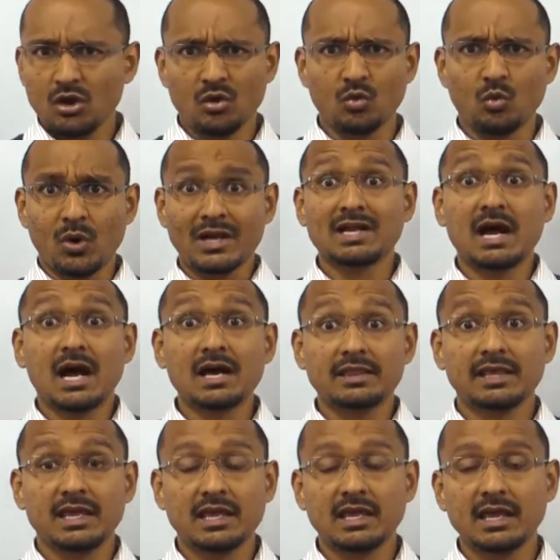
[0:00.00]
What are
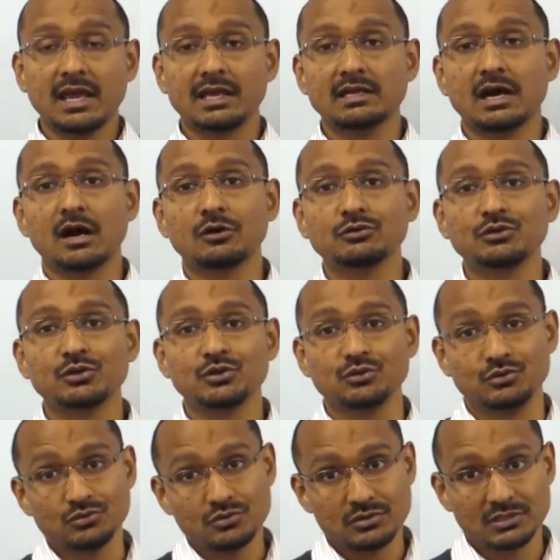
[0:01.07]
they and how do
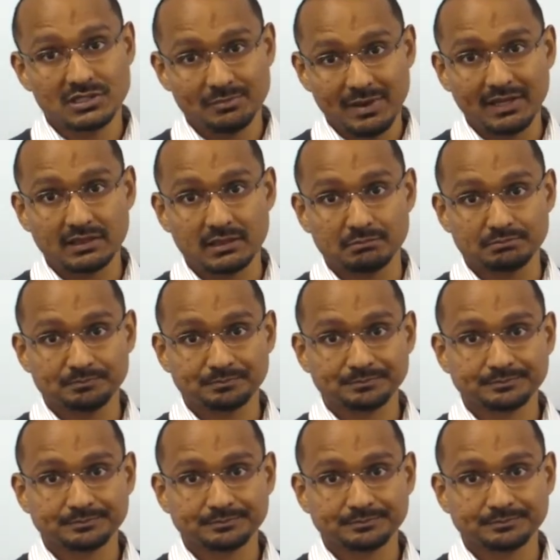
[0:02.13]
you debate them?